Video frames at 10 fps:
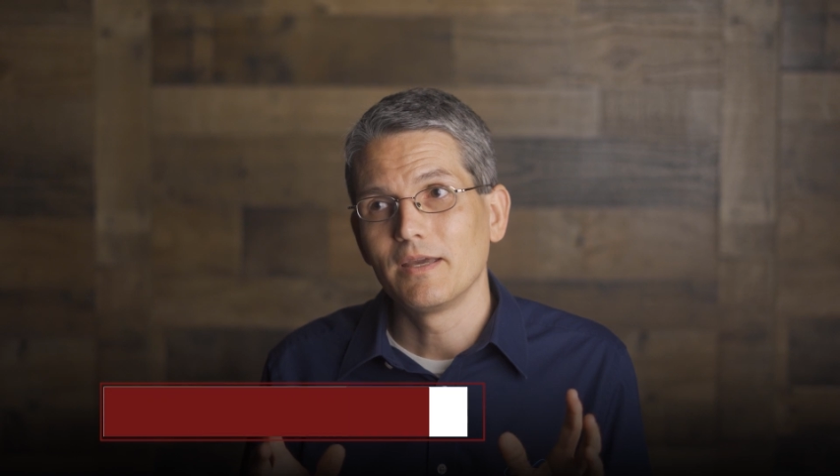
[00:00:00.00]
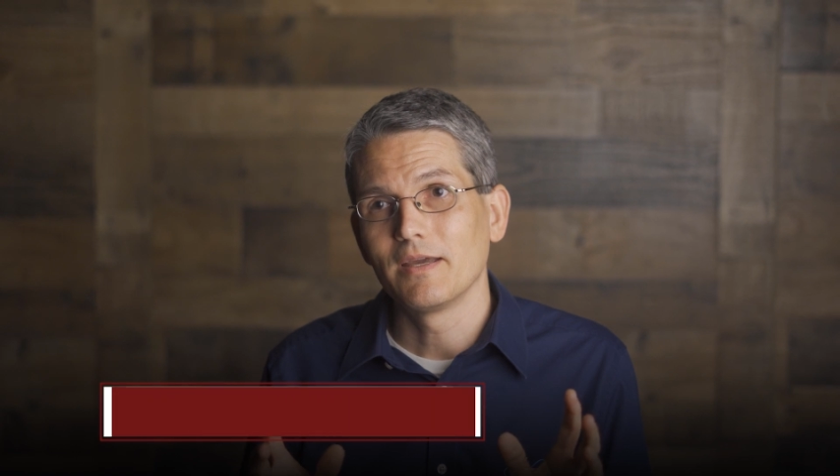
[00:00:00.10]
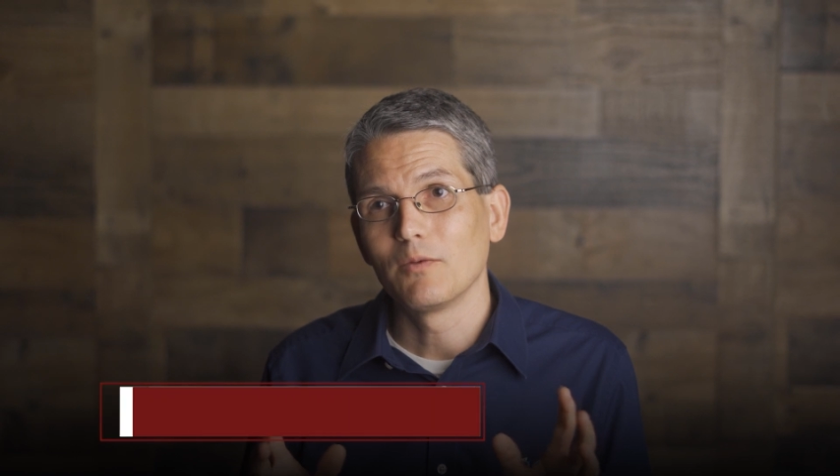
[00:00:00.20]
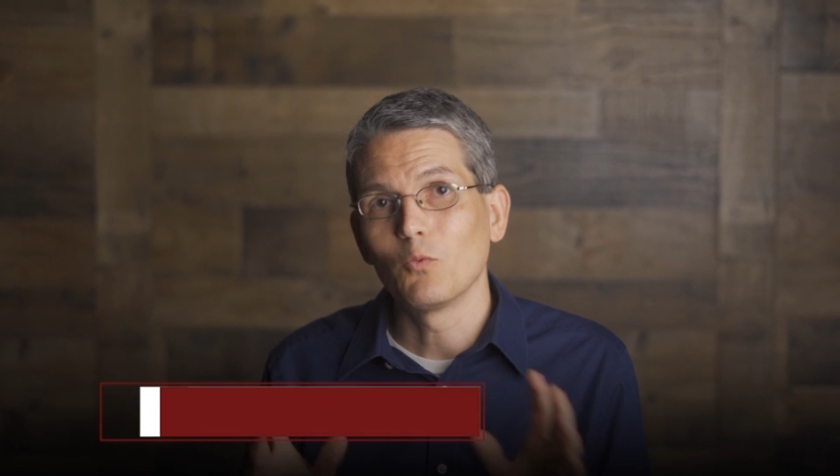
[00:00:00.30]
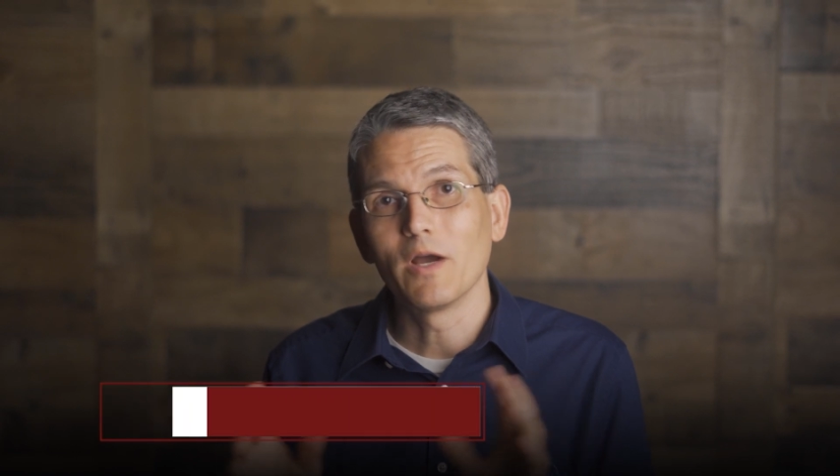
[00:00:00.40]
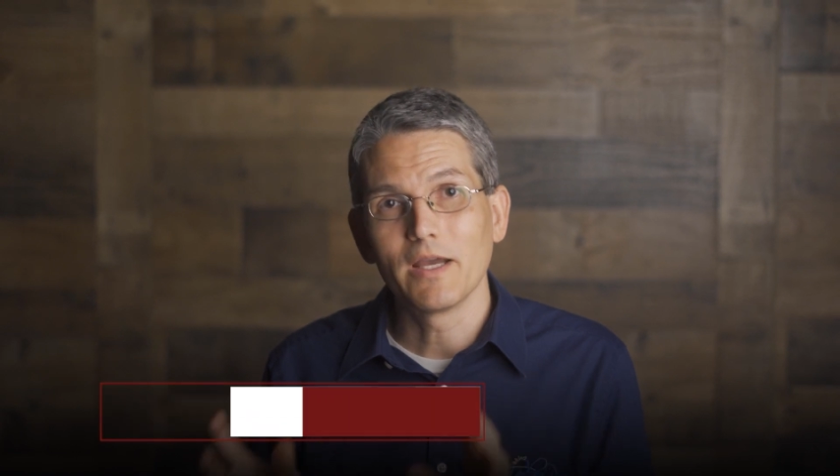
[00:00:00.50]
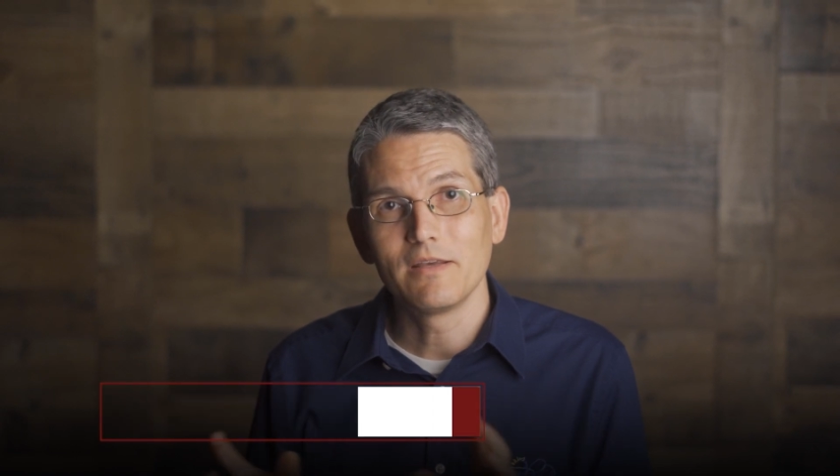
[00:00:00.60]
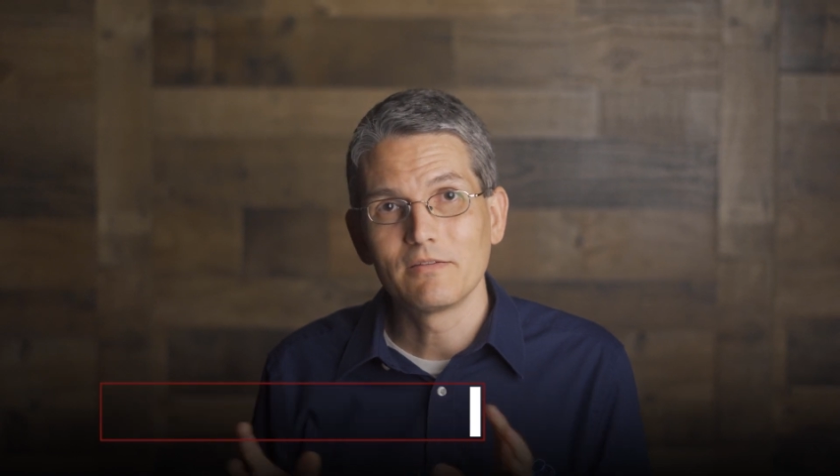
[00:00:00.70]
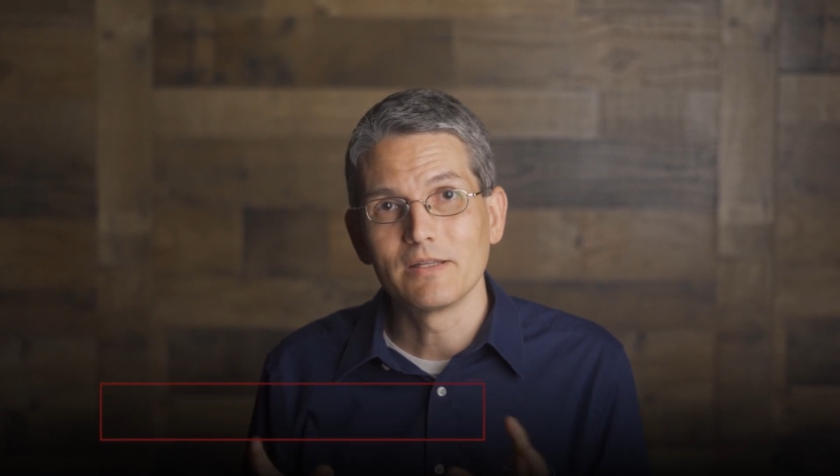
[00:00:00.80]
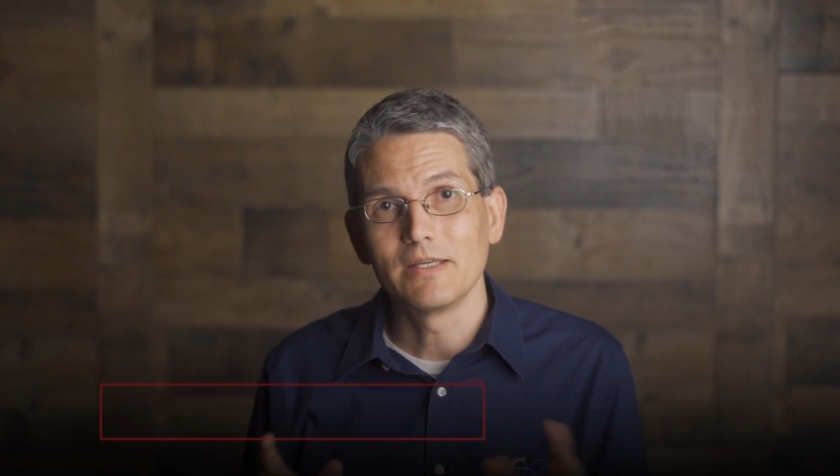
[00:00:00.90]
and
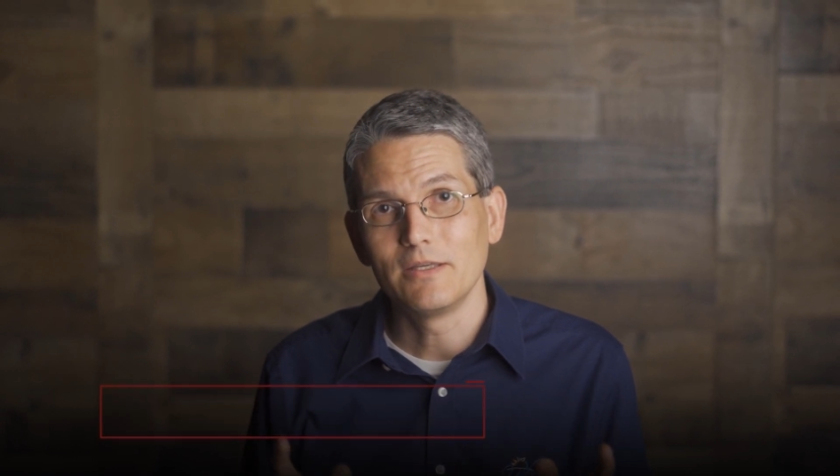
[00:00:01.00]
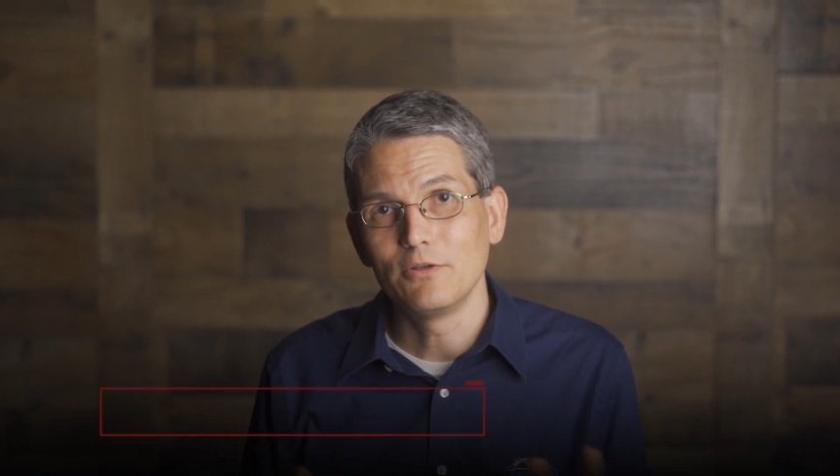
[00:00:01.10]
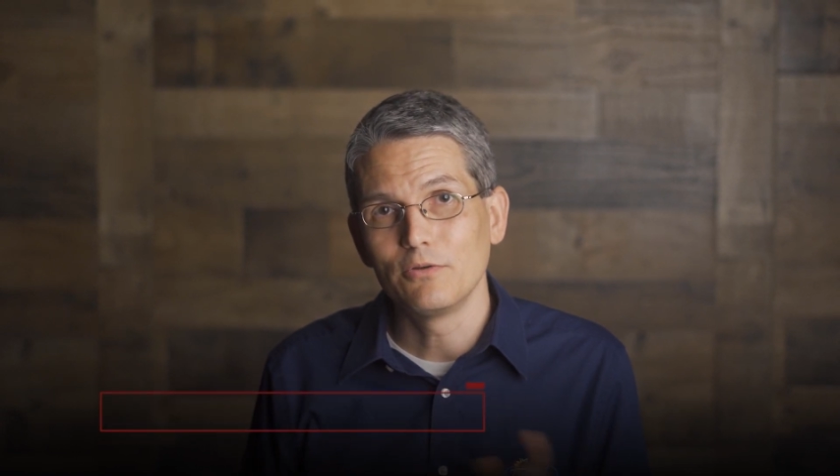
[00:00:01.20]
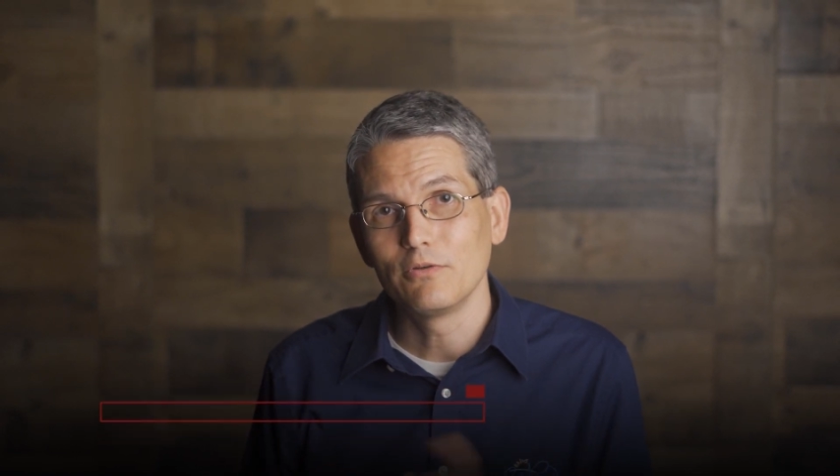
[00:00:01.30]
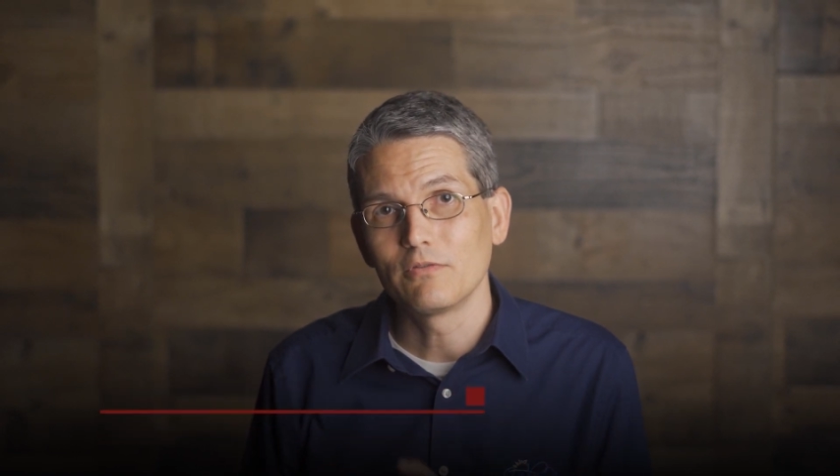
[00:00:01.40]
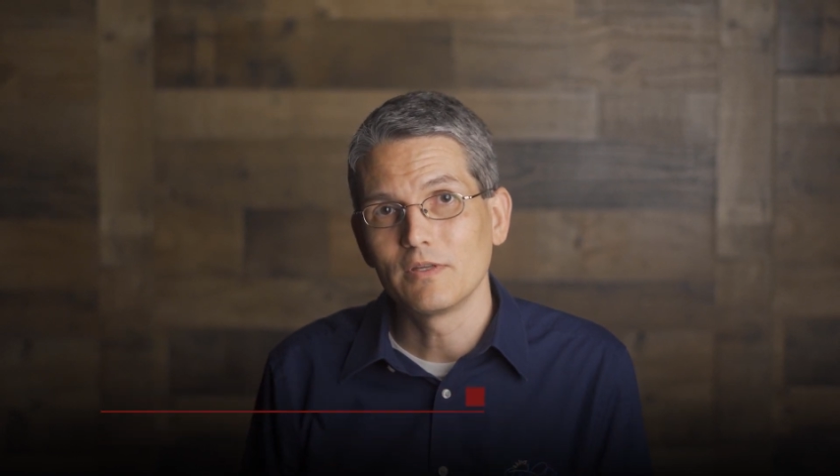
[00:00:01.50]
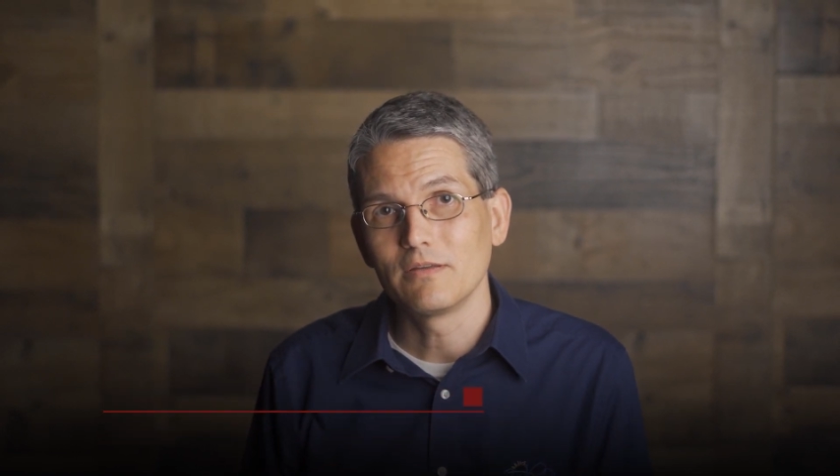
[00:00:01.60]
wisely use